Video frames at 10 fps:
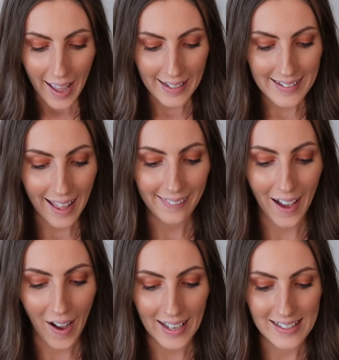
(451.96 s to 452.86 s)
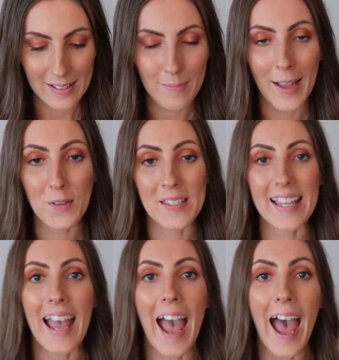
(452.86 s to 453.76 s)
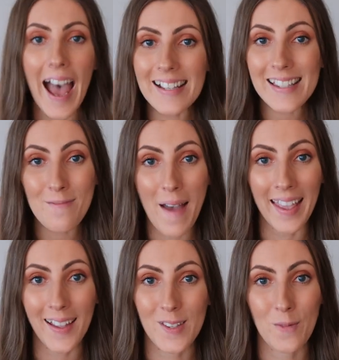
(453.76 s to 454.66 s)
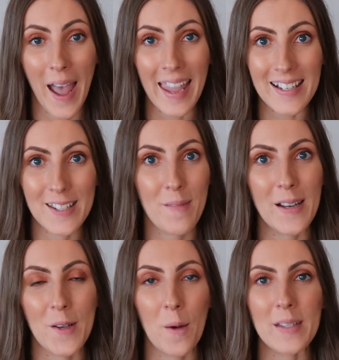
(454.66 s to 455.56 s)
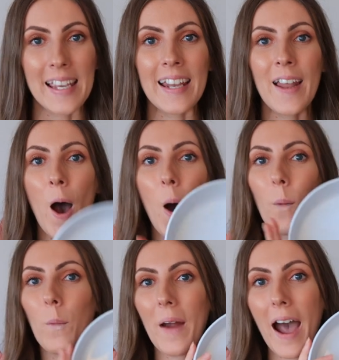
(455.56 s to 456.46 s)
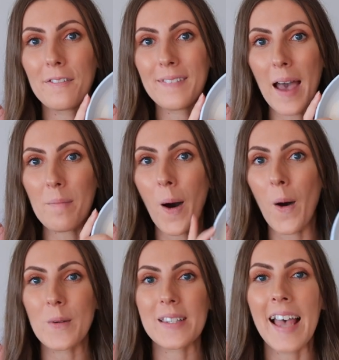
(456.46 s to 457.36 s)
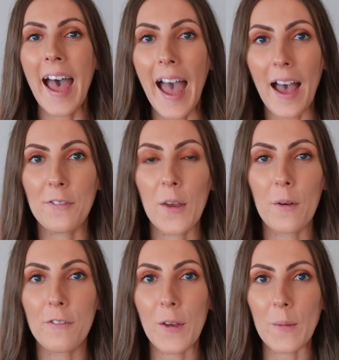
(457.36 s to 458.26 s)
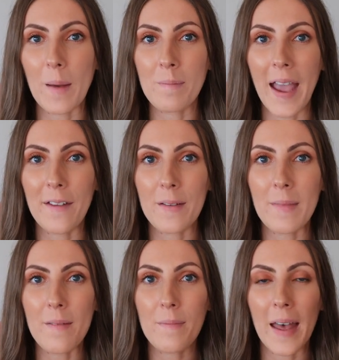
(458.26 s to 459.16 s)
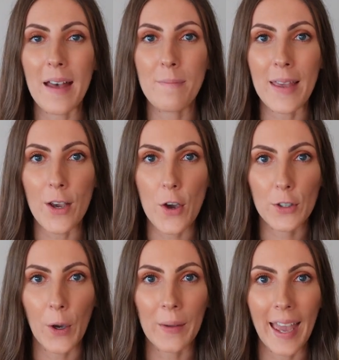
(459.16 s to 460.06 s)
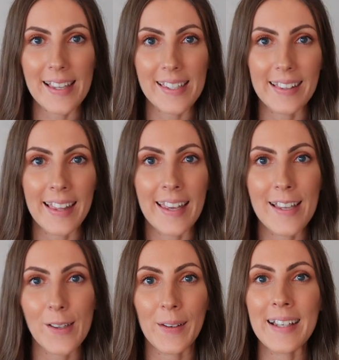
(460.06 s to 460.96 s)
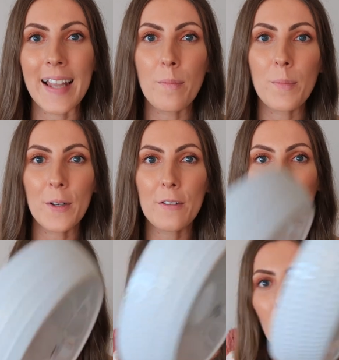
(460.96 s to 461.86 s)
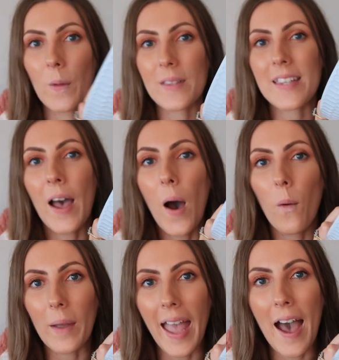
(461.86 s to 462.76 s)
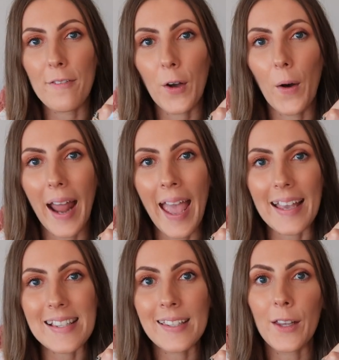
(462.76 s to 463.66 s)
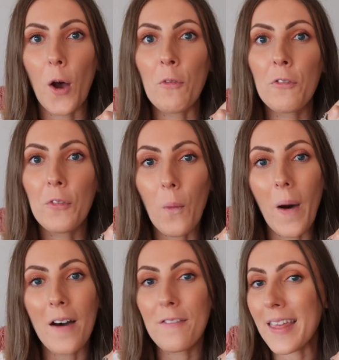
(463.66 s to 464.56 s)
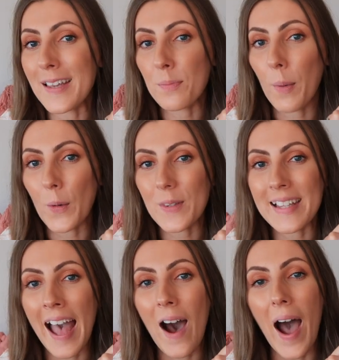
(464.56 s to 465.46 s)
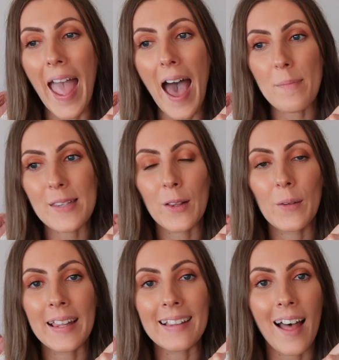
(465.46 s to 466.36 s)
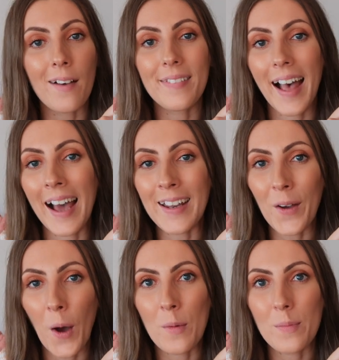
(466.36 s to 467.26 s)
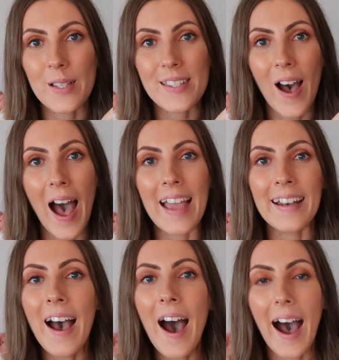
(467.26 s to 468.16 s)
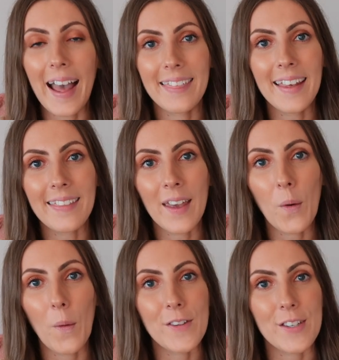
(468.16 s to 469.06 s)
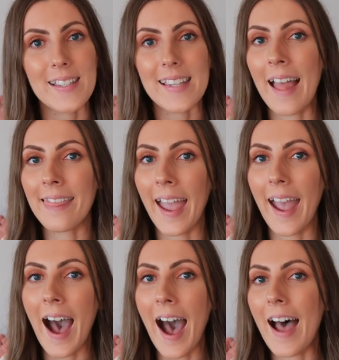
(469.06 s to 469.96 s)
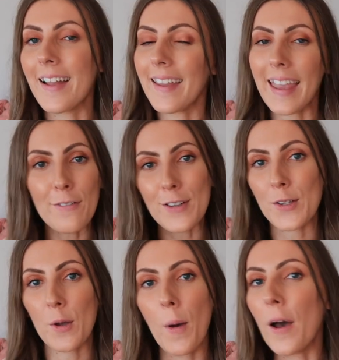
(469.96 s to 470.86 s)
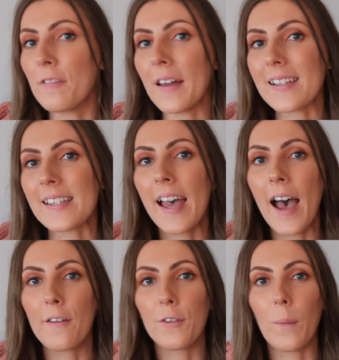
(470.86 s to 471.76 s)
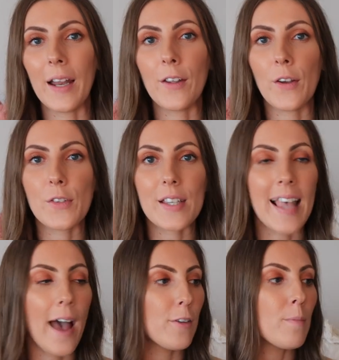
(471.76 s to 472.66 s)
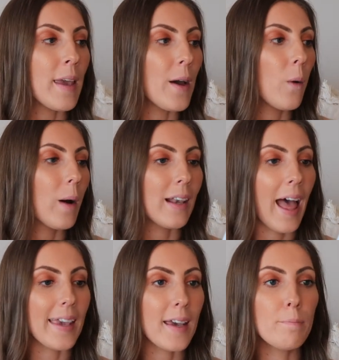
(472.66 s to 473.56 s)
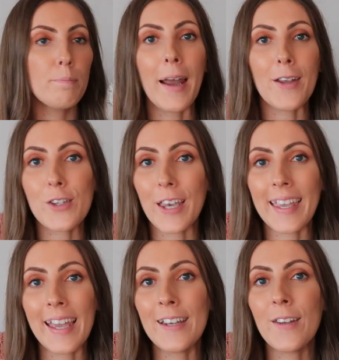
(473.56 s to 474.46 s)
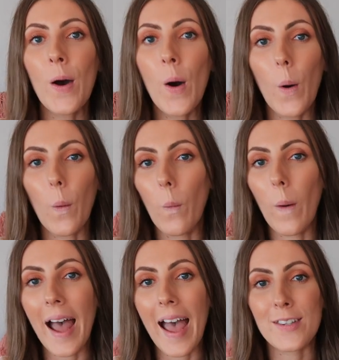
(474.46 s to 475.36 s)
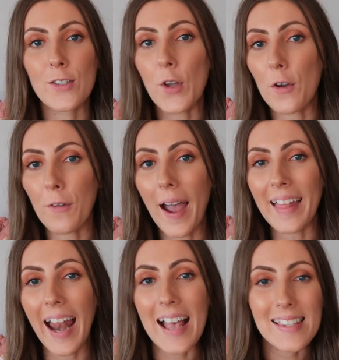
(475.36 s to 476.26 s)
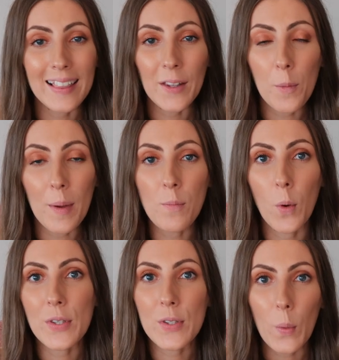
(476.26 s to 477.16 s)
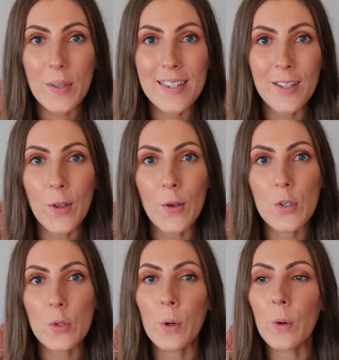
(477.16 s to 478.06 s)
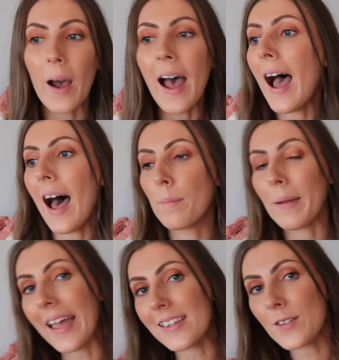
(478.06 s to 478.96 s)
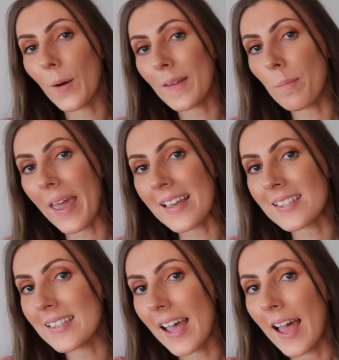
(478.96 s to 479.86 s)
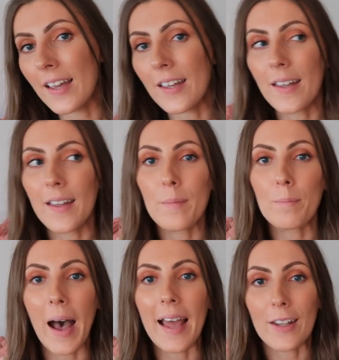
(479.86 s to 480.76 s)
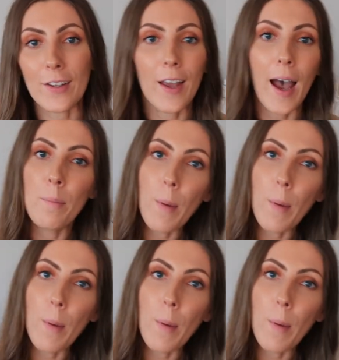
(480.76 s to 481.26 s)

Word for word: Another item that just had to make its way into my top 10 were our flat bowls. A few of you may remember me showcasing these on a number of our hauls. We have got a set of 4 of these bowls now. I absolutely love the honeycomb design. I think they're gorgeous, and they are ever so perfect for when you just have a meal like butter chicken or a stir fry that has a little bit more sauce than usual. A plate's not the best, but a